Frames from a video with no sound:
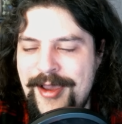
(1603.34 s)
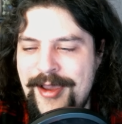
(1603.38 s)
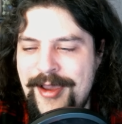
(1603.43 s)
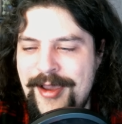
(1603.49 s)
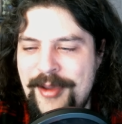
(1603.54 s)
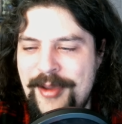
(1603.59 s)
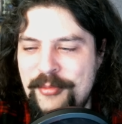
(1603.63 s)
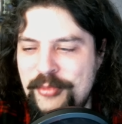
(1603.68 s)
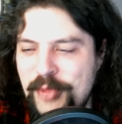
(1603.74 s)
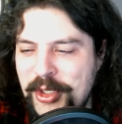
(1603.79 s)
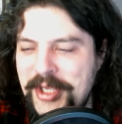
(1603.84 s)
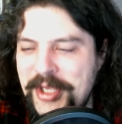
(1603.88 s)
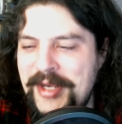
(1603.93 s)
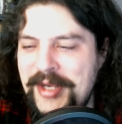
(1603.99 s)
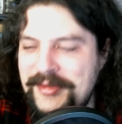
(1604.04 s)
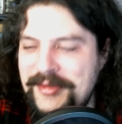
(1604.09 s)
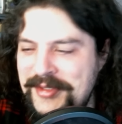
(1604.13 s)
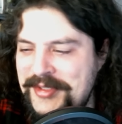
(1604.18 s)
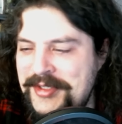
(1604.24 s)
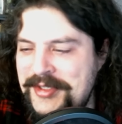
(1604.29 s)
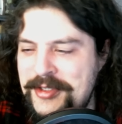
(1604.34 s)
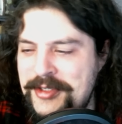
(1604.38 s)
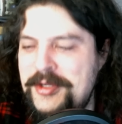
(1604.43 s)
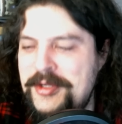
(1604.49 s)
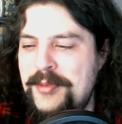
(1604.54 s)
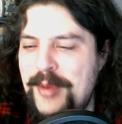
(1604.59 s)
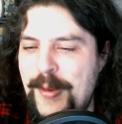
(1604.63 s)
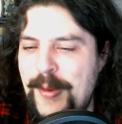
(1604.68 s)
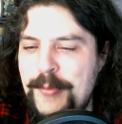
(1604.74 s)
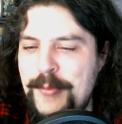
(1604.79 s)
I'm looking at this
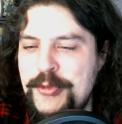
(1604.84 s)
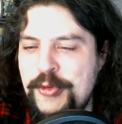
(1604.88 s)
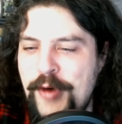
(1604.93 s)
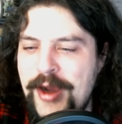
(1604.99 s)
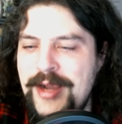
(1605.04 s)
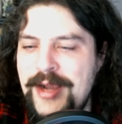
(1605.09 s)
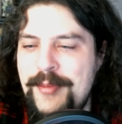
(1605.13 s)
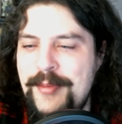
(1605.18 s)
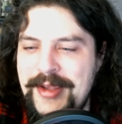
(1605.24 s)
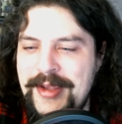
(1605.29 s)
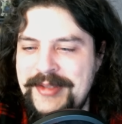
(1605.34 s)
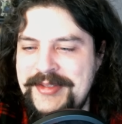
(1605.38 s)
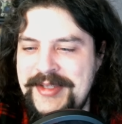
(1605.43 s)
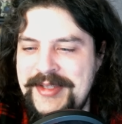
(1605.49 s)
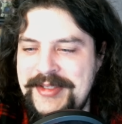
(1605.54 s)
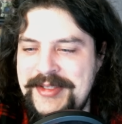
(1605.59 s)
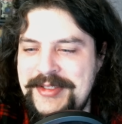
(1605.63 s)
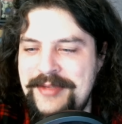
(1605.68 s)
system. I'm trying to make sense